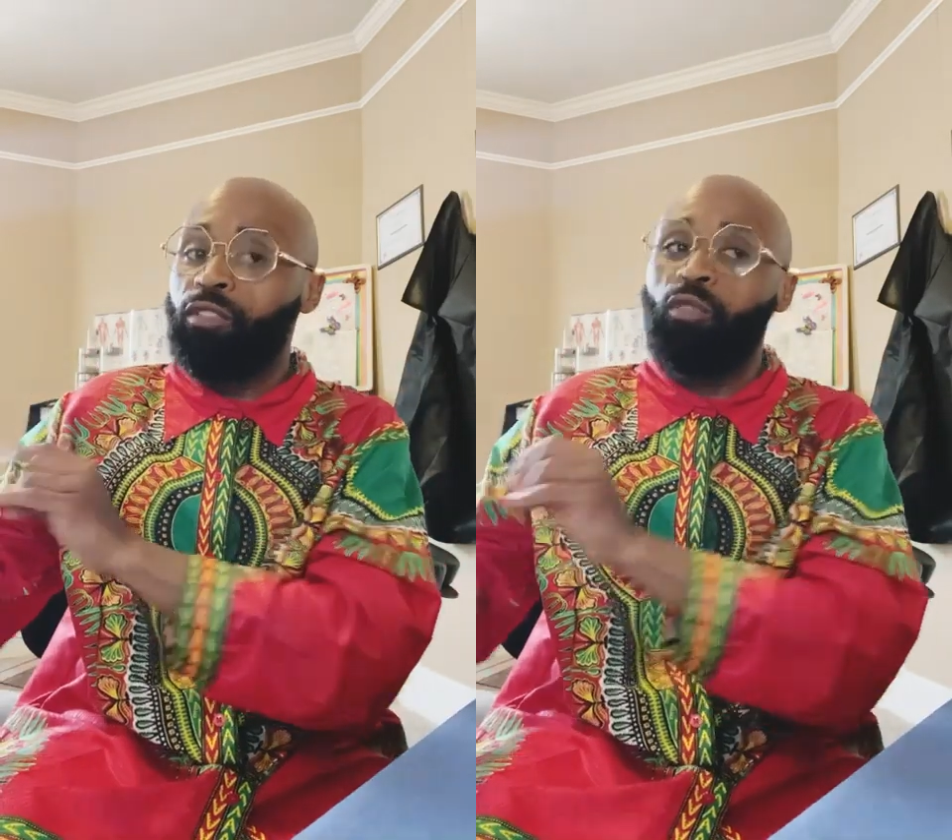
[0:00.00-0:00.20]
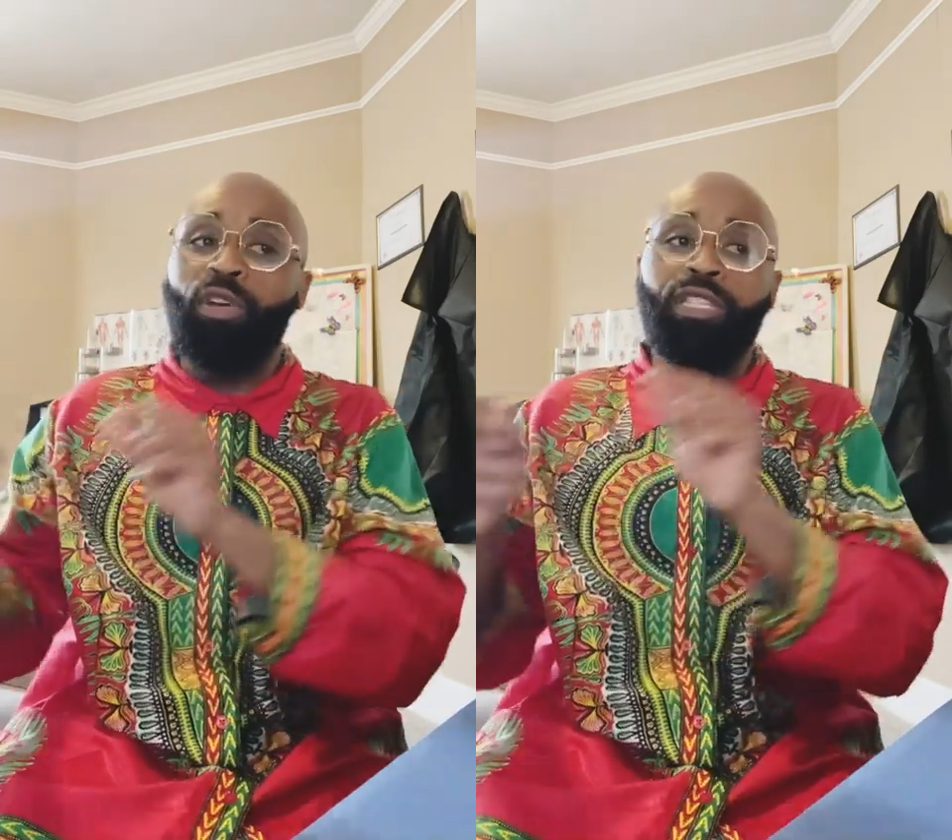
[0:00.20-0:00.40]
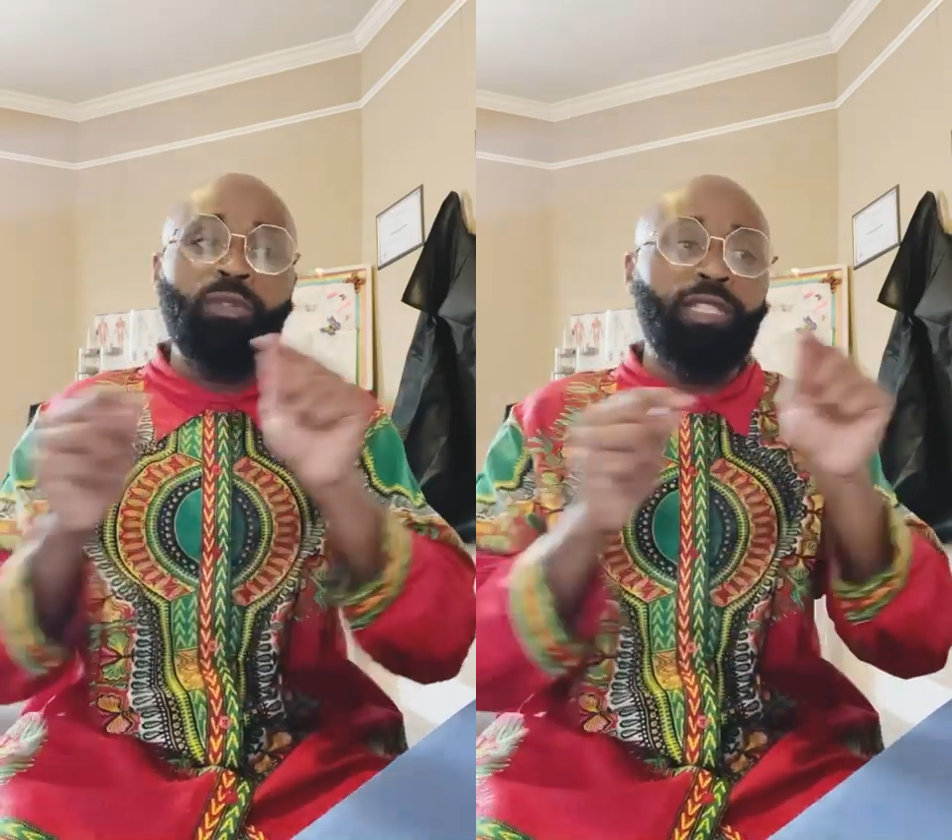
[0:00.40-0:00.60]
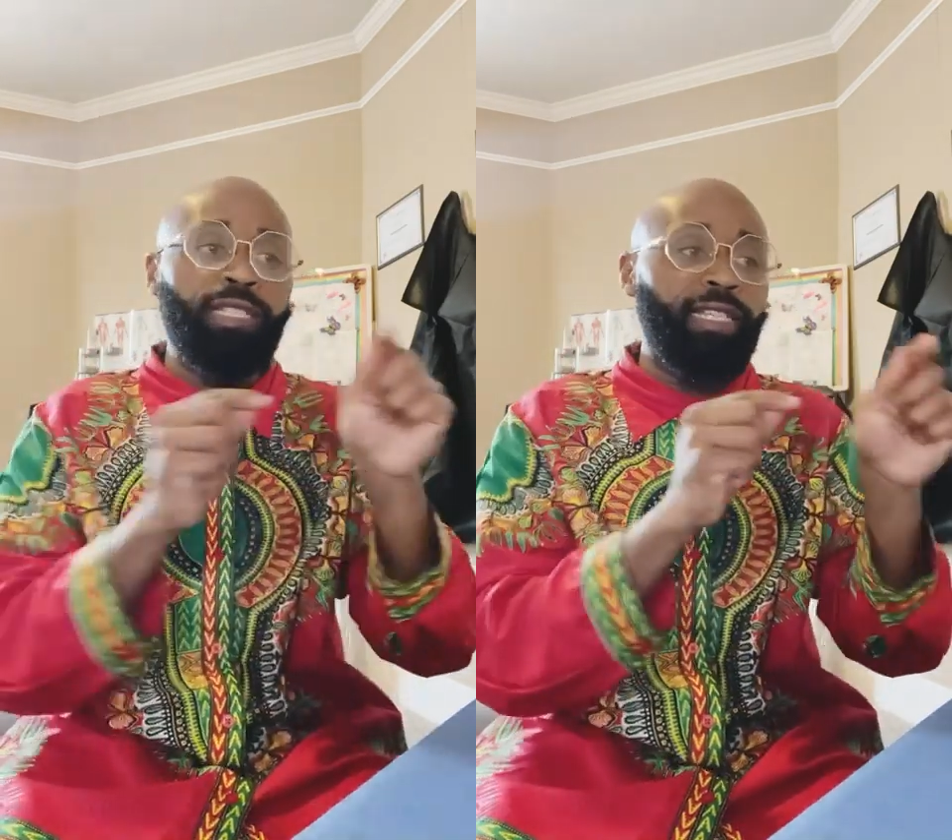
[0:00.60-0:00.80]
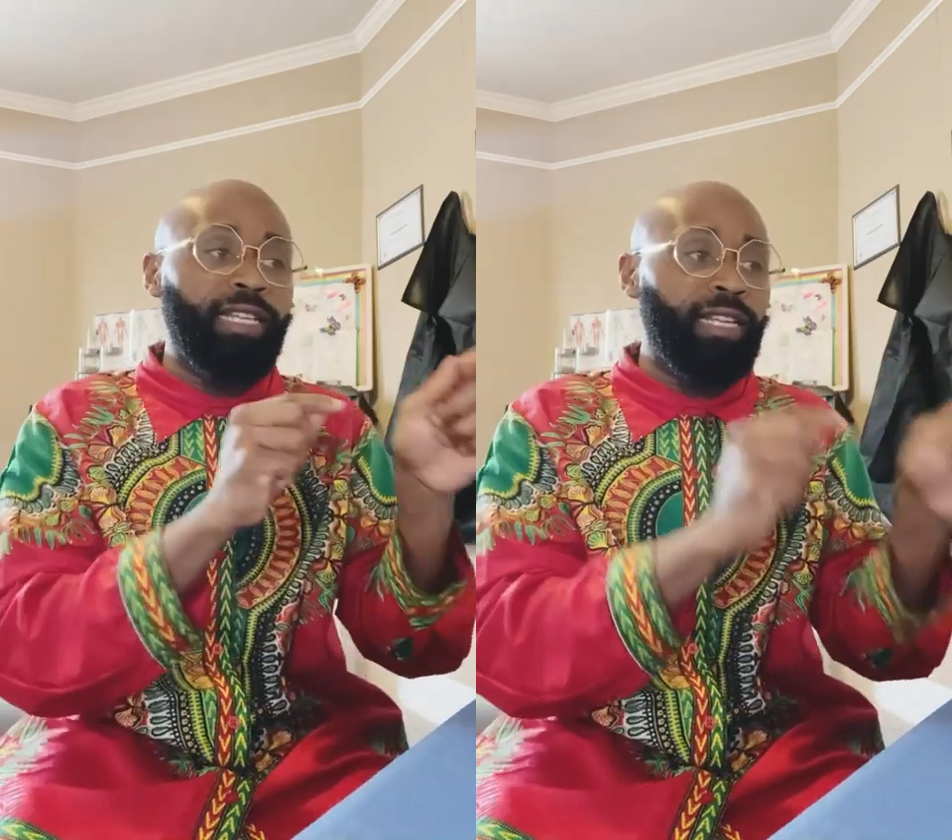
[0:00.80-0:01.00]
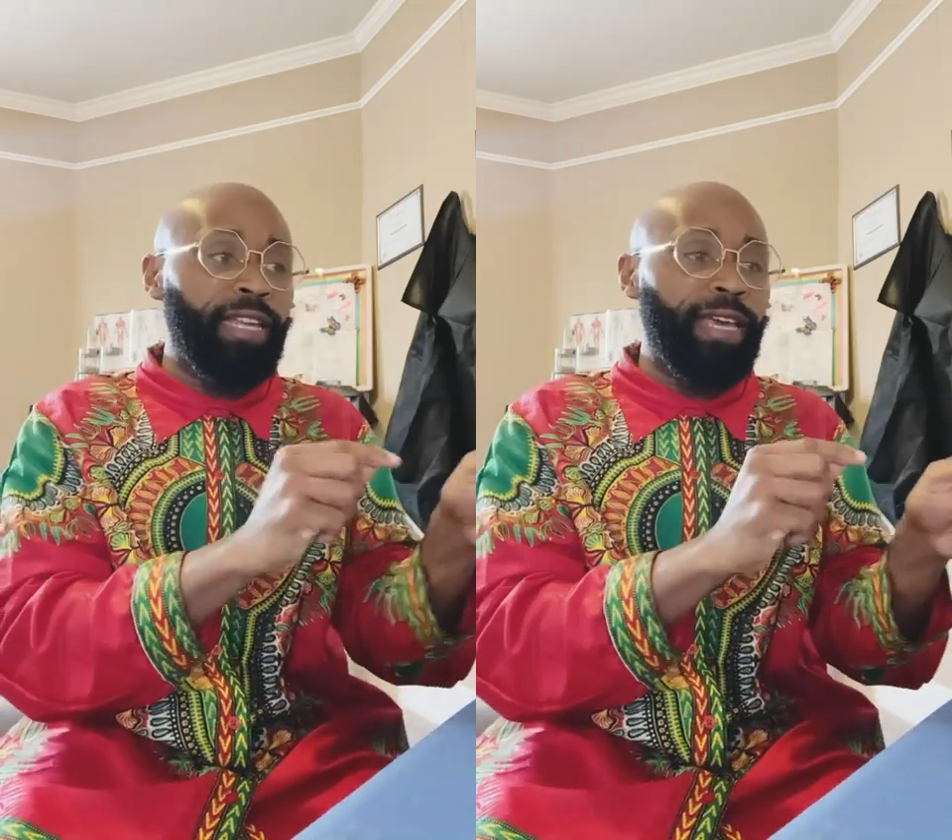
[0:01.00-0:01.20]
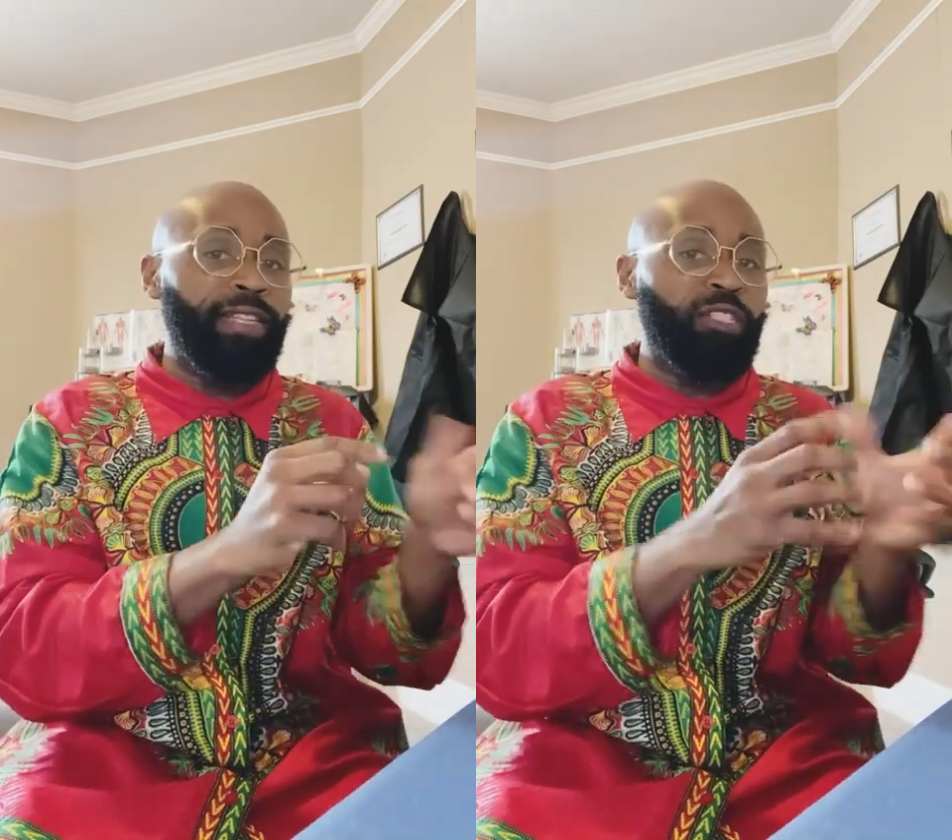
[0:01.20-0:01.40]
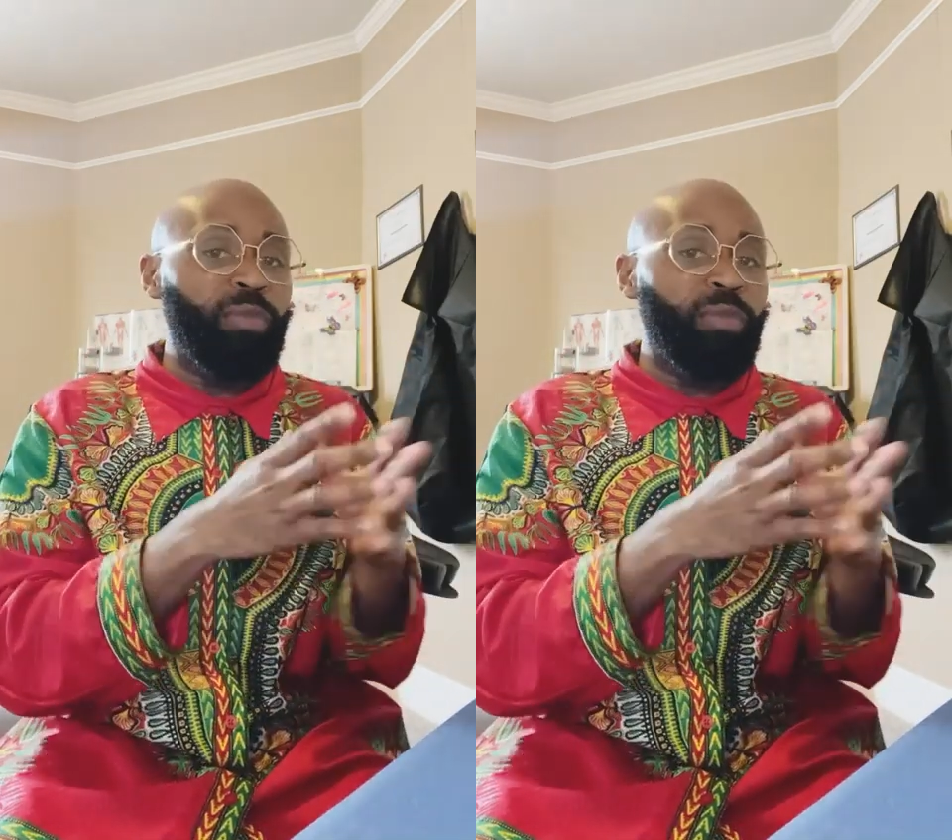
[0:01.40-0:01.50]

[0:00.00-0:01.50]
who are using DNA to